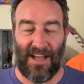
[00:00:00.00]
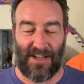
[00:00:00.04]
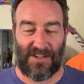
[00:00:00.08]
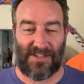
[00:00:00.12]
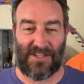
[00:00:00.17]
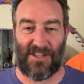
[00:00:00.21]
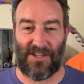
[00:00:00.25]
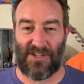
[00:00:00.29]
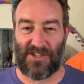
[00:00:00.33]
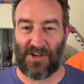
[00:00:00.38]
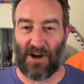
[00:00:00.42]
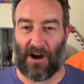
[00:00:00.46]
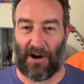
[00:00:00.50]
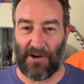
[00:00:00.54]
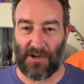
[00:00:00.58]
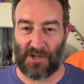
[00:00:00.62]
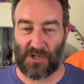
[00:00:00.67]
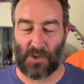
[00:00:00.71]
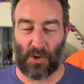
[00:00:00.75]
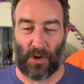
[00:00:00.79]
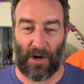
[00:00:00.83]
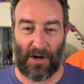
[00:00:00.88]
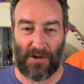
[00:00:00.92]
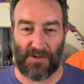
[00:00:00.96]
to the Star
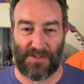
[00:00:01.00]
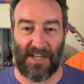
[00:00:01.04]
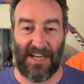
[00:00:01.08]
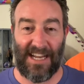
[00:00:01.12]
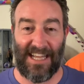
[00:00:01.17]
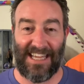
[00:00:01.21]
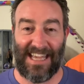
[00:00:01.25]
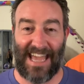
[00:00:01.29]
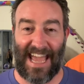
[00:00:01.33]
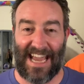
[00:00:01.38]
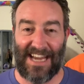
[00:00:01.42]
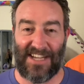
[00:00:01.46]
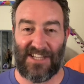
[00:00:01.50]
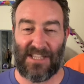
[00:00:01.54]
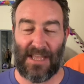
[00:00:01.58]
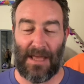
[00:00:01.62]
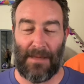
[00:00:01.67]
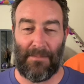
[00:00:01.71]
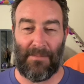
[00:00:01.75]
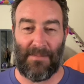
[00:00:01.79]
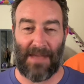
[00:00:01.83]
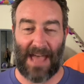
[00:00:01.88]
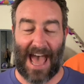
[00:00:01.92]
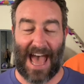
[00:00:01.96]
Destroyers and engage
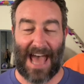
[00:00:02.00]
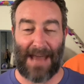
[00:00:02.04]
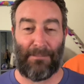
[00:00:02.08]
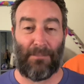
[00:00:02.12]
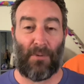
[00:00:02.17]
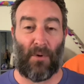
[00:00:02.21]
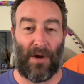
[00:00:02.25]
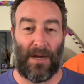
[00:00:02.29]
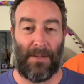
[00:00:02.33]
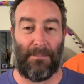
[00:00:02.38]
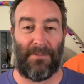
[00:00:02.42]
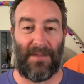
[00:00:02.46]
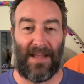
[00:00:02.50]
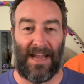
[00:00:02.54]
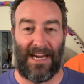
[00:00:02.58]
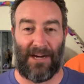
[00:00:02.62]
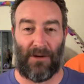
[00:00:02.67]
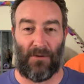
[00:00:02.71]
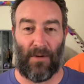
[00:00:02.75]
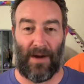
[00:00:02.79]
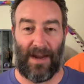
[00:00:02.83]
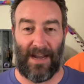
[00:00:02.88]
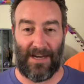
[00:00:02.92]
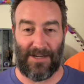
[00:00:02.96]
them at point
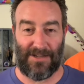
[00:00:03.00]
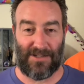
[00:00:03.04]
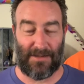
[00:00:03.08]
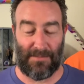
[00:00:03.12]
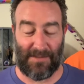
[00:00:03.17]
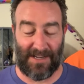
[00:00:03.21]
blank range.